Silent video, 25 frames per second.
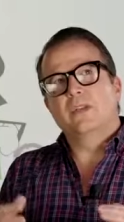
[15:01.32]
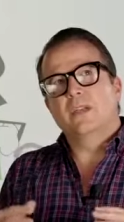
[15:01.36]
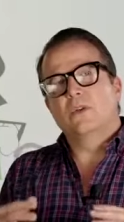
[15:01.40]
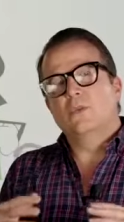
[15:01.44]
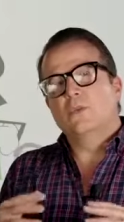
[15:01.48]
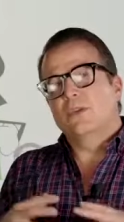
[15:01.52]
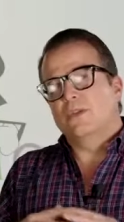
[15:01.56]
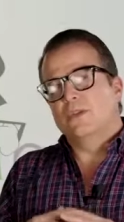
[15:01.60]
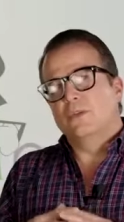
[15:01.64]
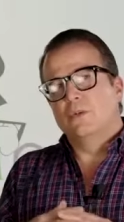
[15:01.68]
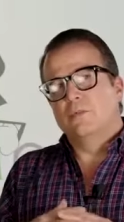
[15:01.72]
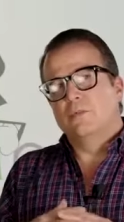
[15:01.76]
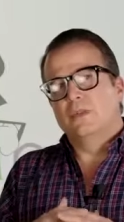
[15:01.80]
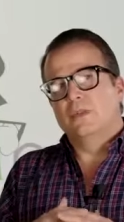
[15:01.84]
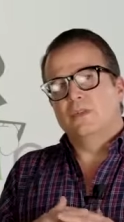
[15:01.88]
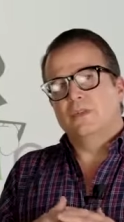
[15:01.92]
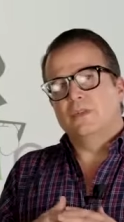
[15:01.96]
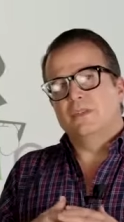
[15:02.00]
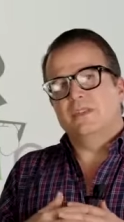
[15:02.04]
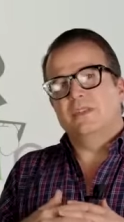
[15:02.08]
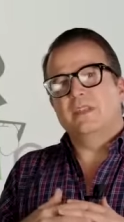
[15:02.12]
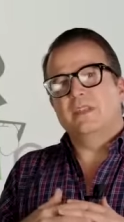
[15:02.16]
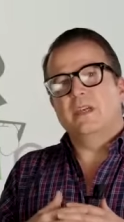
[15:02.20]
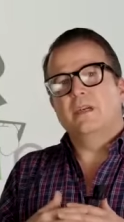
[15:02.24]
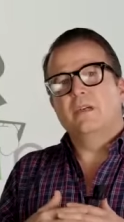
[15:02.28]
with homeowners to
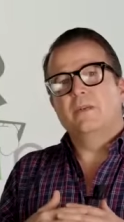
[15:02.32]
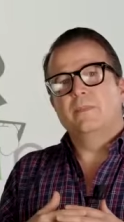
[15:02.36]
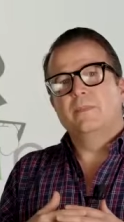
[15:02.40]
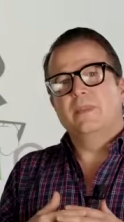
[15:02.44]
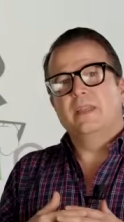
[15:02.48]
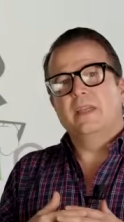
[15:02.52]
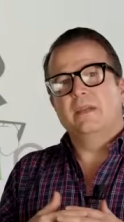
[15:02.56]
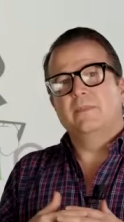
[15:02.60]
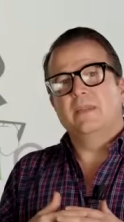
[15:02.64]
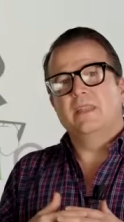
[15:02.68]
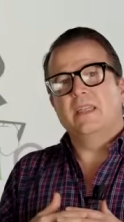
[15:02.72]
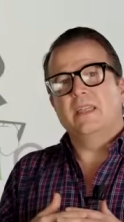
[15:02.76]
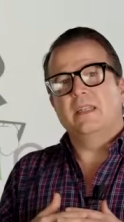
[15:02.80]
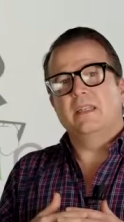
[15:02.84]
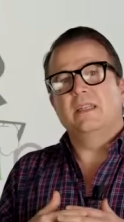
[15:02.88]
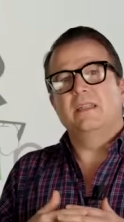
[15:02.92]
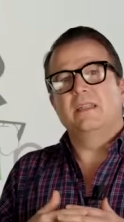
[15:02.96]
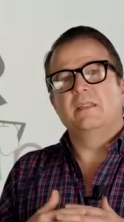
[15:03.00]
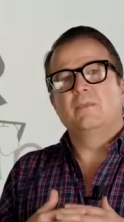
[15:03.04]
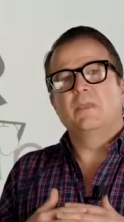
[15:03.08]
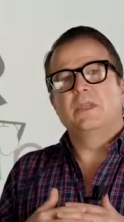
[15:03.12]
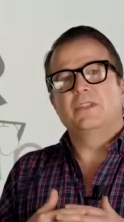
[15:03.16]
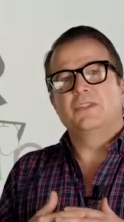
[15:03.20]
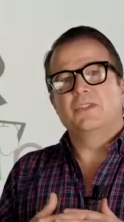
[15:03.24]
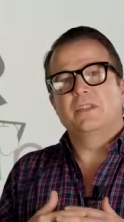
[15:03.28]
help them get as
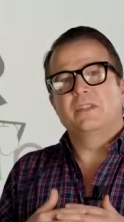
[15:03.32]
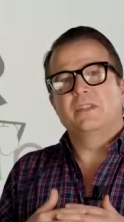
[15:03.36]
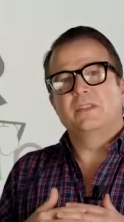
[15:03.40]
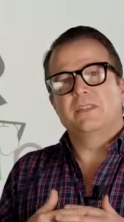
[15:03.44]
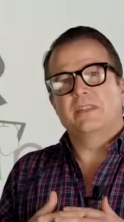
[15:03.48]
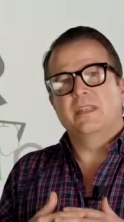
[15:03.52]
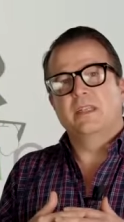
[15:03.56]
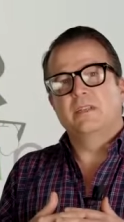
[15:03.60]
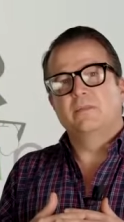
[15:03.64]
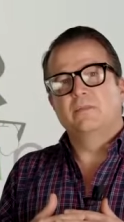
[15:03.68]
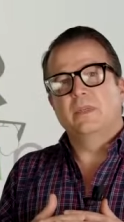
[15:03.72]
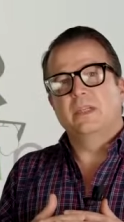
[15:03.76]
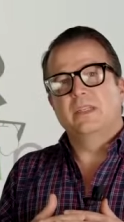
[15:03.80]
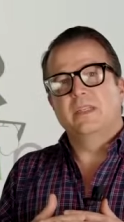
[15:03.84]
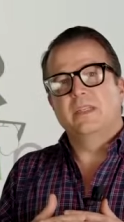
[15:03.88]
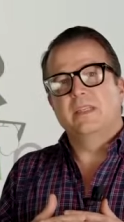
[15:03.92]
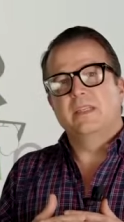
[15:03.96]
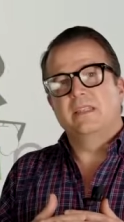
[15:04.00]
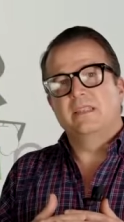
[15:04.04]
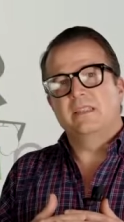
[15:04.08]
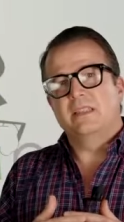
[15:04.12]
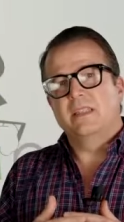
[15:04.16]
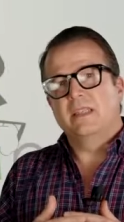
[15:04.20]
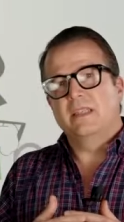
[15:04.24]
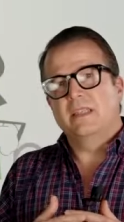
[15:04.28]
much incentive money
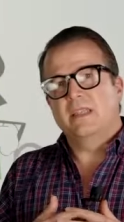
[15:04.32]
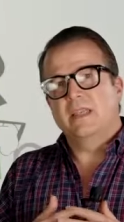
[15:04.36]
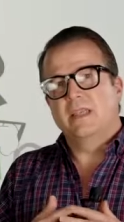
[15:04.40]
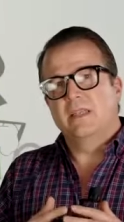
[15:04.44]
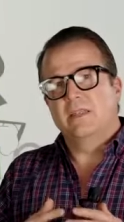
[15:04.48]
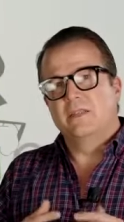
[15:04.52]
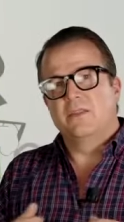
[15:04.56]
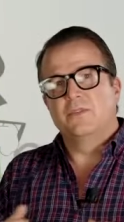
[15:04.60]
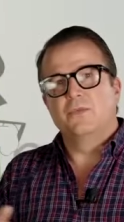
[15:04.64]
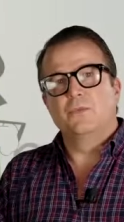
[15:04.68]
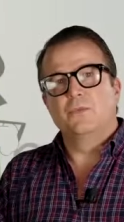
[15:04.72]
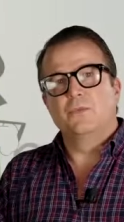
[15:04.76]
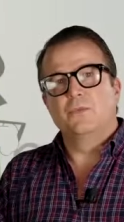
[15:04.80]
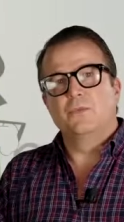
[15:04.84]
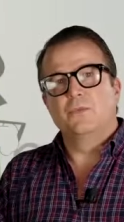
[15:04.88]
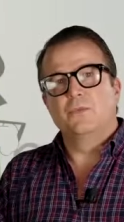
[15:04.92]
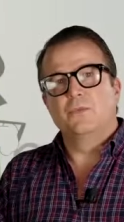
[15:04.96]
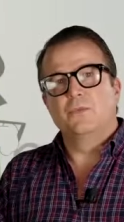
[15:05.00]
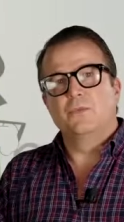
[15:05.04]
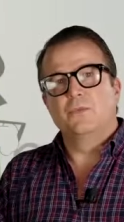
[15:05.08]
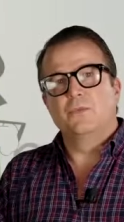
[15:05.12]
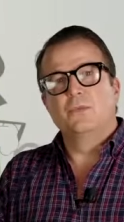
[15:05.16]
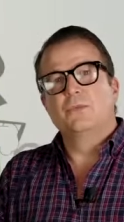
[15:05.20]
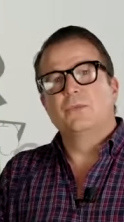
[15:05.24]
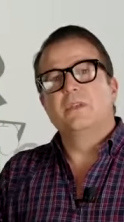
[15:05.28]
as they can through
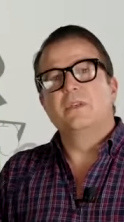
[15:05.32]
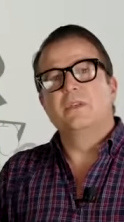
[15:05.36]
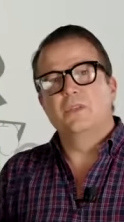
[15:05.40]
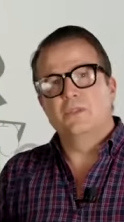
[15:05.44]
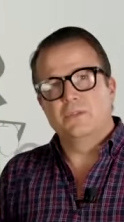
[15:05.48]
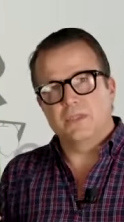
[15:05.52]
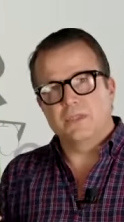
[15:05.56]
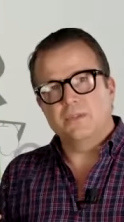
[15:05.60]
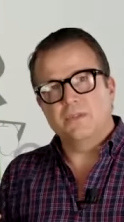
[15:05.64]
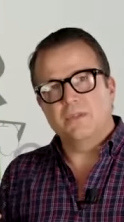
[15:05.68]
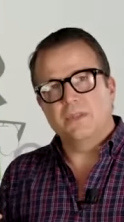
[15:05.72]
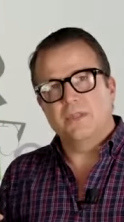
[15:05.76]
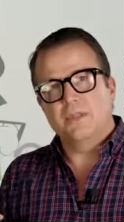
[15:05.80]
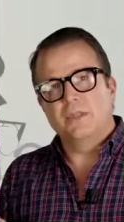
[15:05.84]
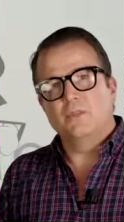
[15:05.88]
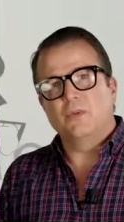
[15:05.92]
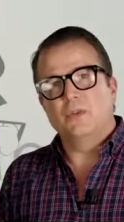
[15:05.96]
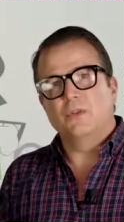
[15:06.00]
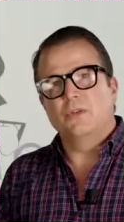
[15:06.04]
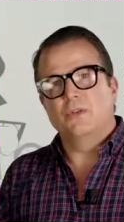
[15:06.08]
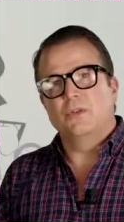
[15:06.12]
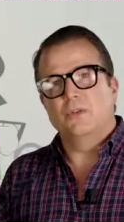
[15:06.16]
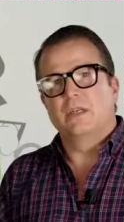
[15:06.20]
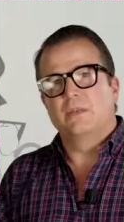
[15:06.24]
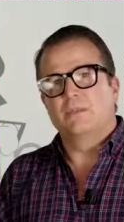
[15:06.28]
through
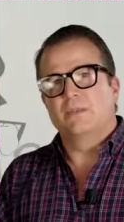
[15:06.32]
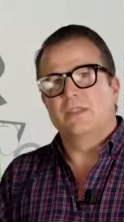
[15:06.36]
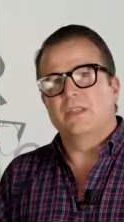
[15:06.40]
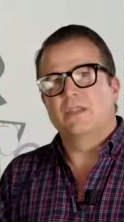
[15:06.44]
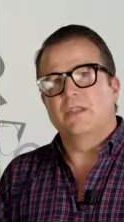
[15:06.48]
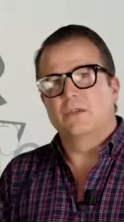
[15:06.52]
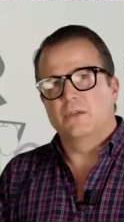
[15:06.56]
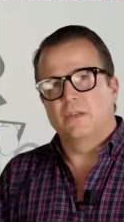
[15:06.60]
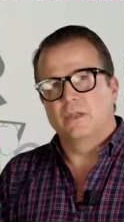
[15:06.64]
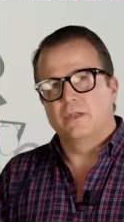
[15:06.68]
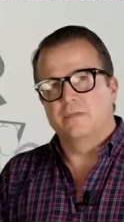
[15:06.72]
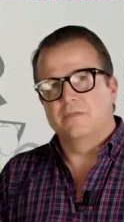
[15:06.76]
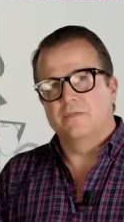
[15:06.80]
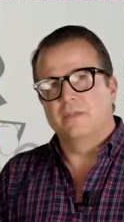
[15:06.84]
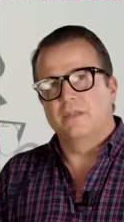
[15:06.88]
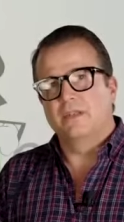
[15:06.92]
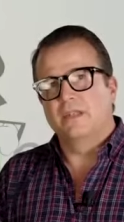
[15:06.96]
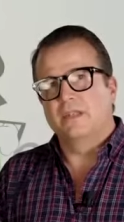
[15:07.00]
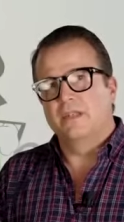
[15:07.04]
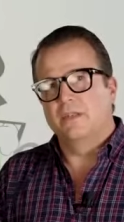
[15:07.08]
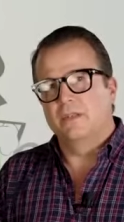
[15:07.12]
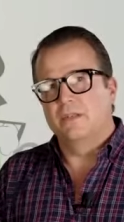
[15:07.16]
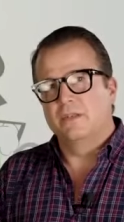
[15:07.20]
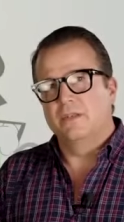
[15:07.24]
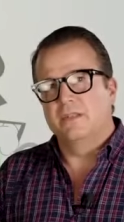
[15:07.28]
utility programs that are
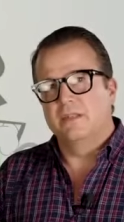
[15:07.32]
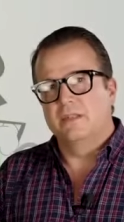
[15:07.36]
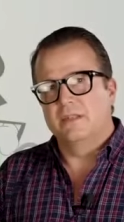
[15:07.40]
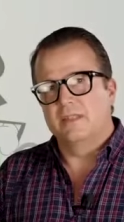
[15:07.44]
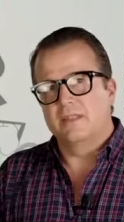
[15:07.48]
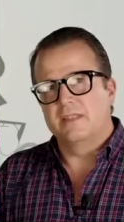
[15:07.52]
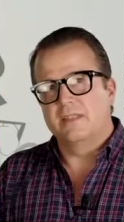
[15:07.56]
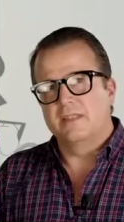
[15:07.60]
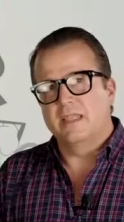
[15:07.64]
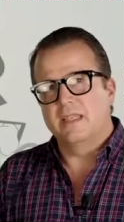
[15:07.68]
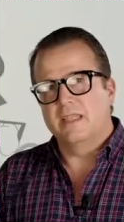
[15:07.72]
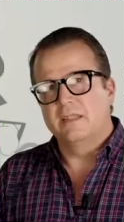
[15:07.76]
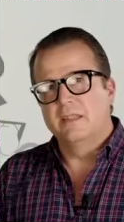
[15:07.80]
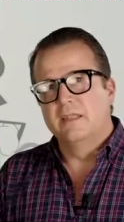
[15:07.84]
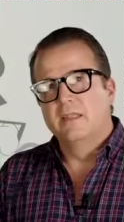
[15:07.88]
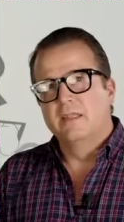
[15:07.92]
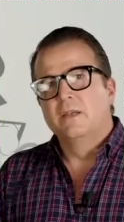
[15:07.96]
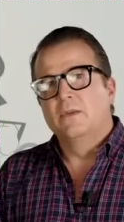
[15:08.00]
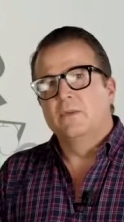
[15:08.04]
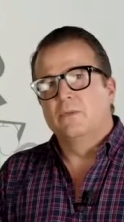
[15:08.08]
offered here in the state.